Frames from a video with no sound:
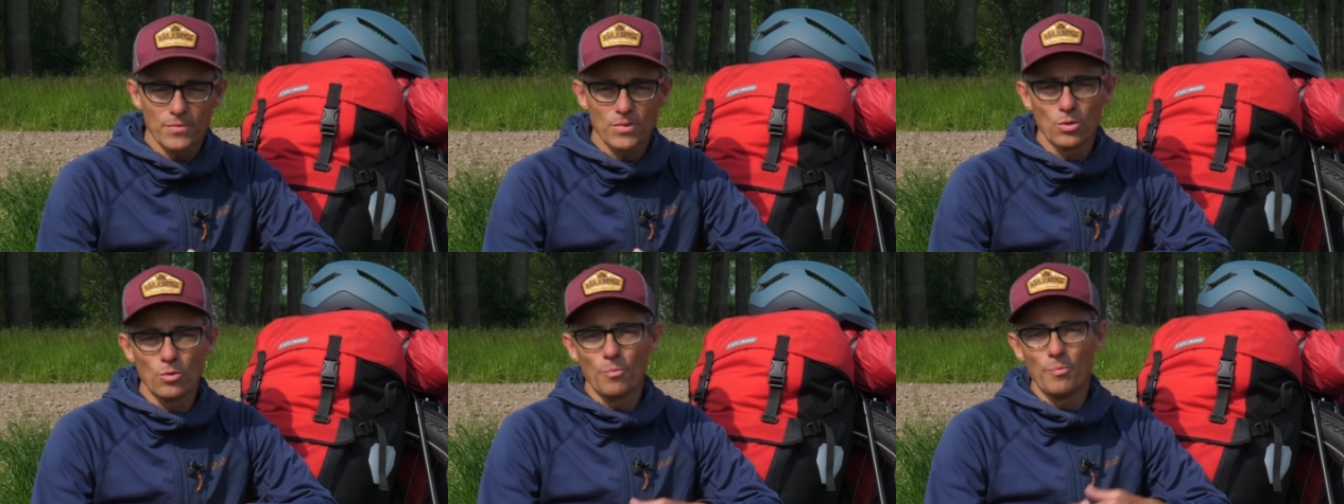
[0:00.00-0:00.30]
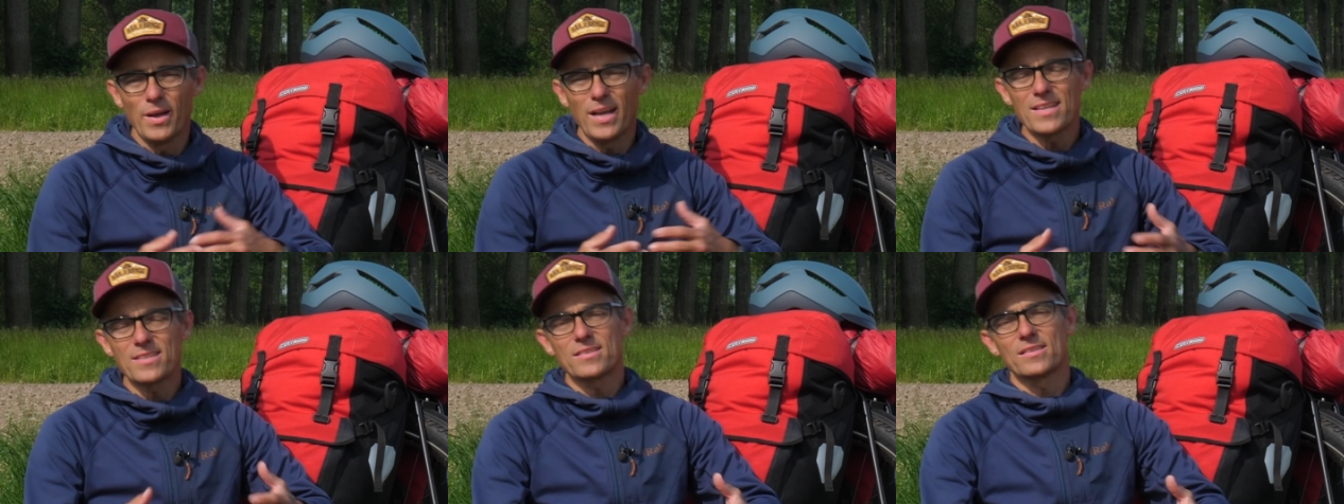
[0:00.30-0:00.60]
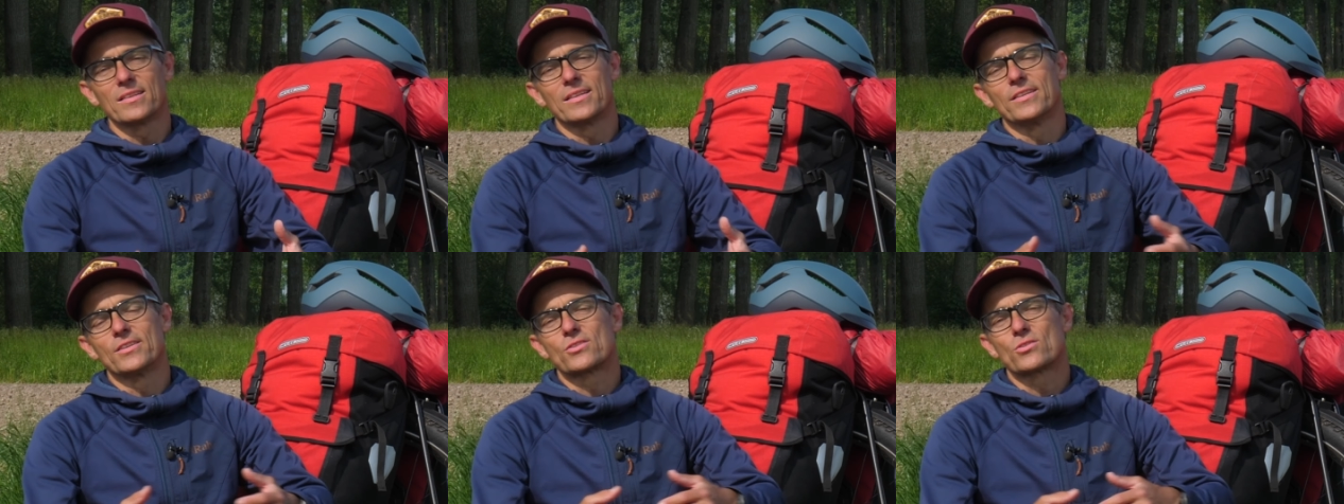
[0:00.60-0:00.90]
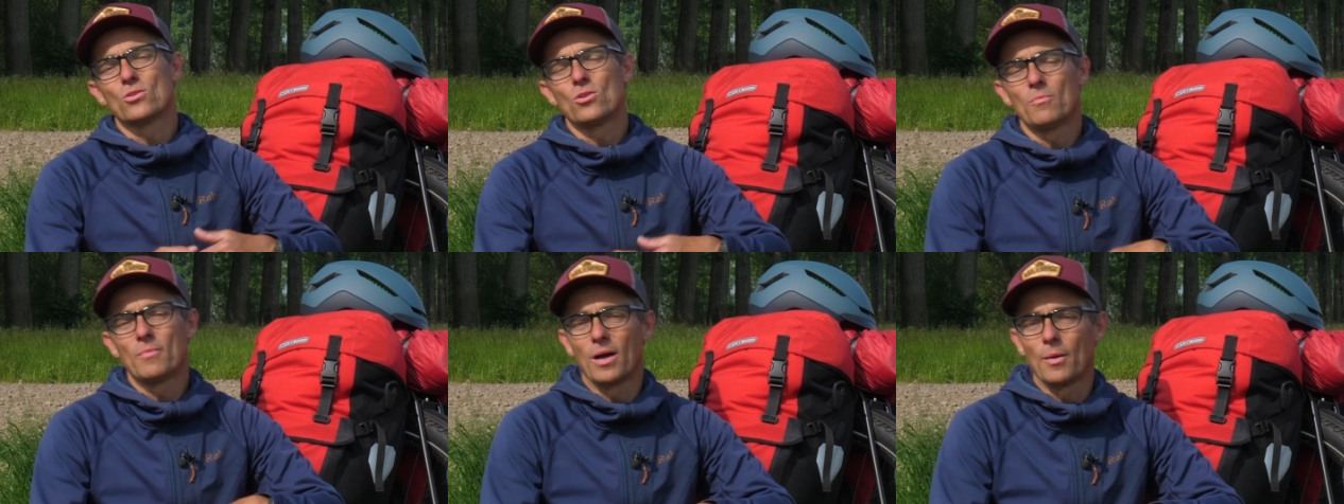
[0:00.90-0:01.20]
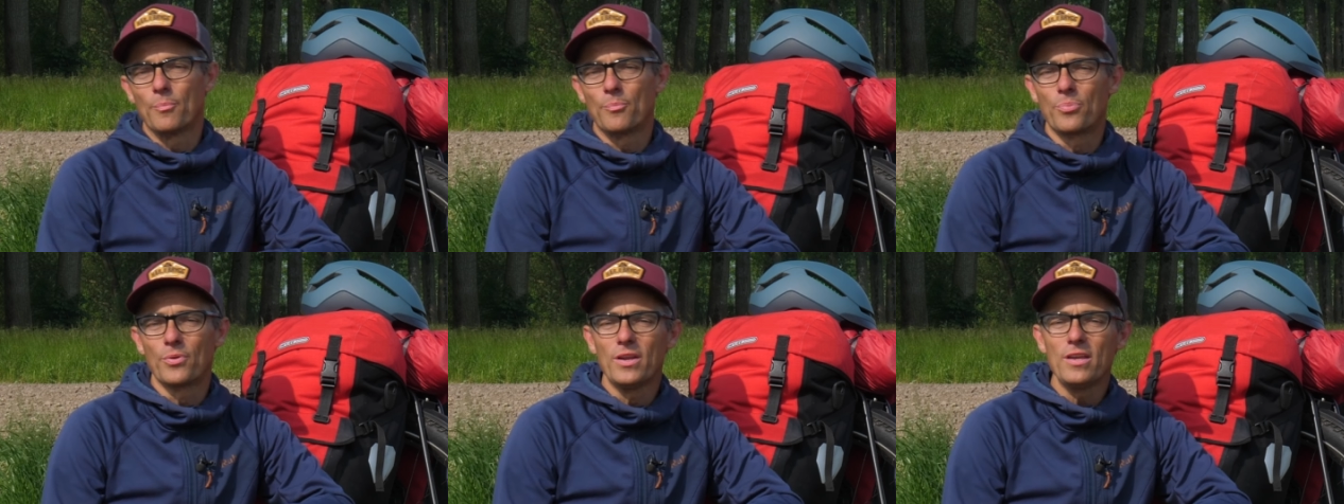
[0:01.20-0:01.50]
who basically saw
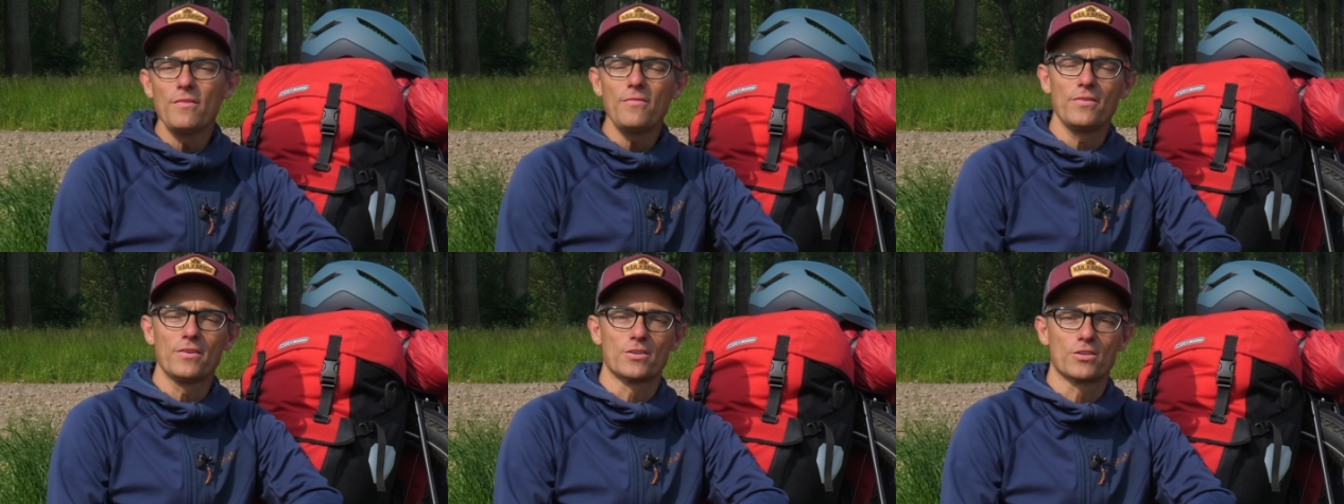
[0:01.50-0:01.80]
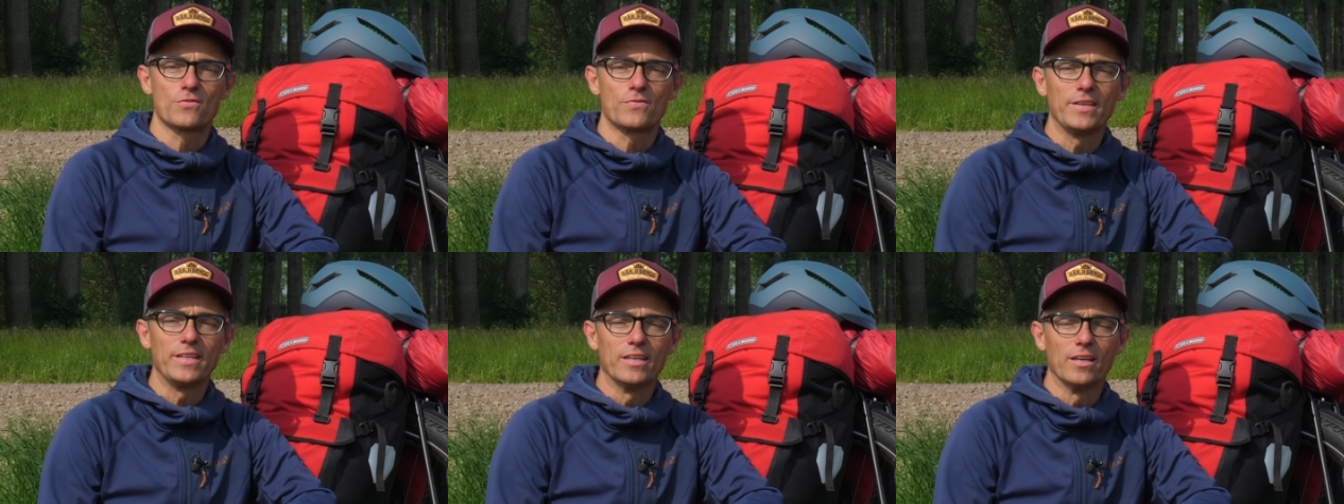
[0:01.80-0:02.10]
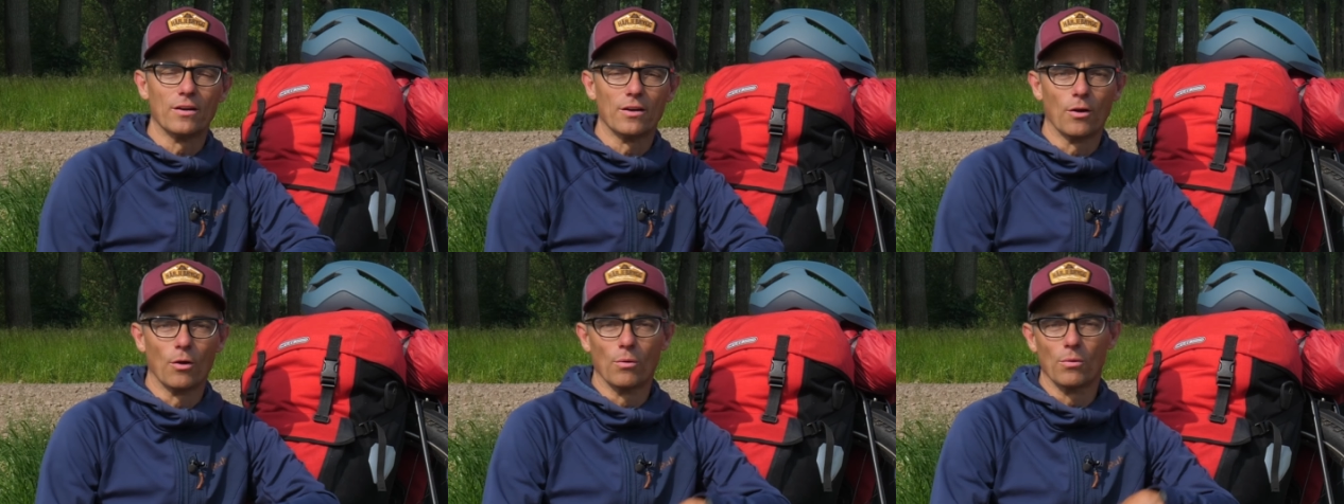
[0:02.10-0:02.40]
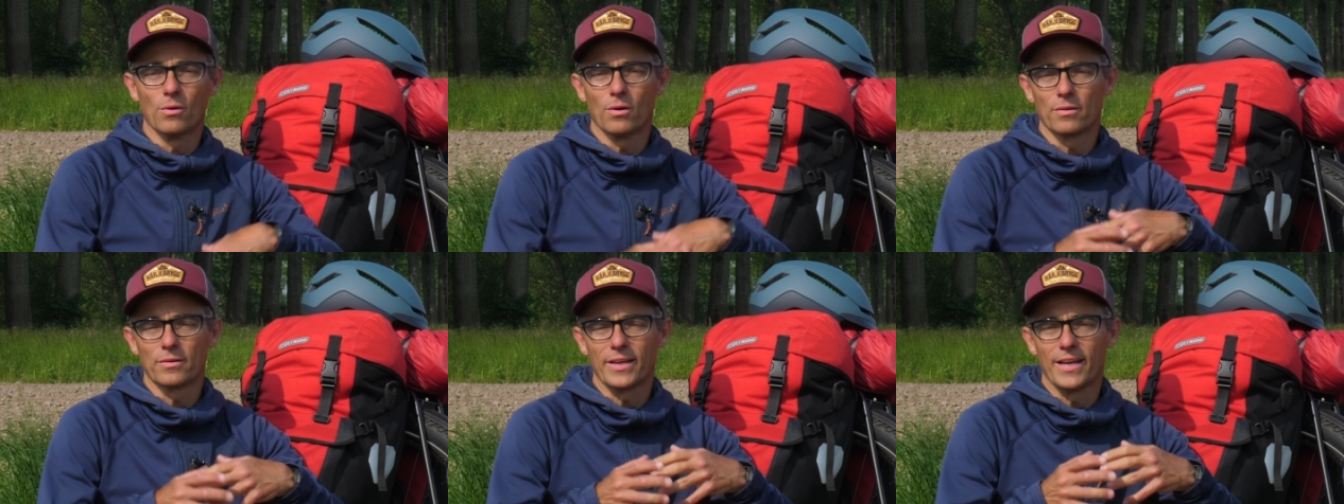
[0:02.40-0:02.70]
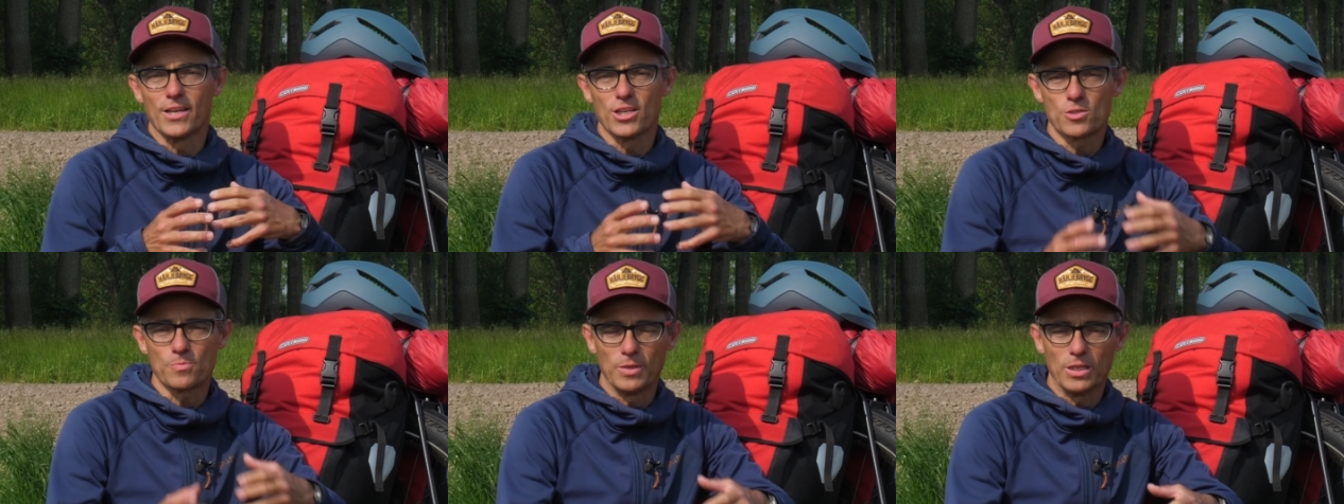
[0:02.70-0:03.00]
my previous video on
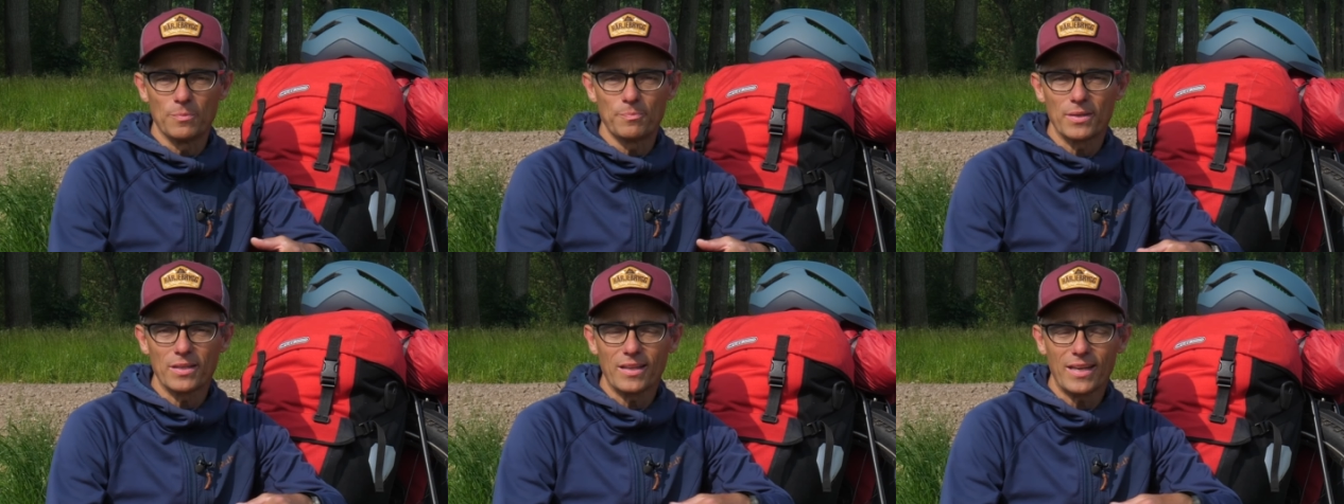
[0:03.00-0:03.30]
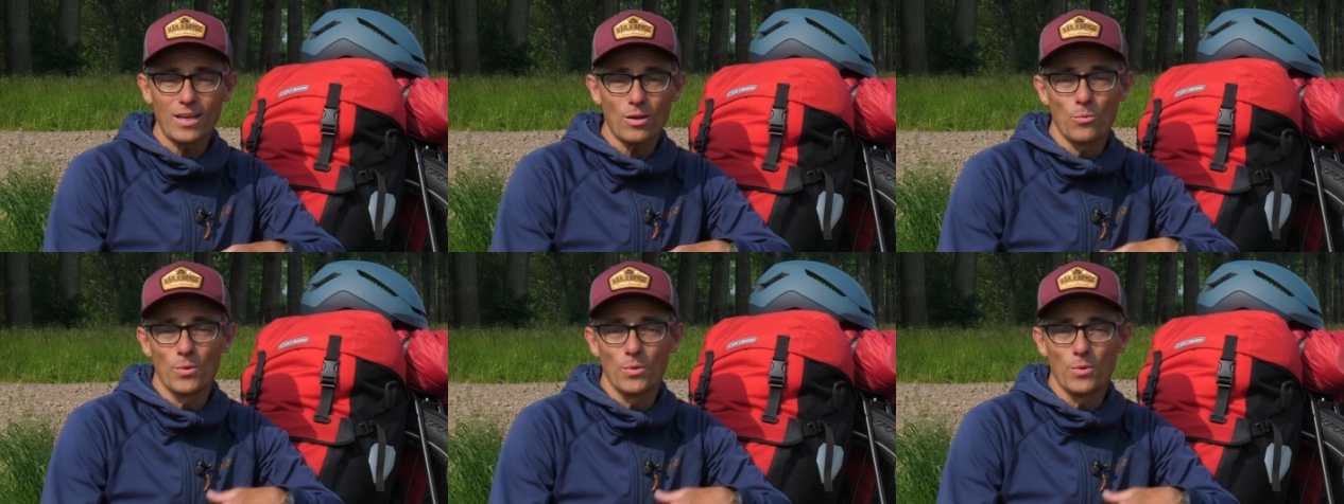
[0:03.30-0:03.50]
a speed pedelec,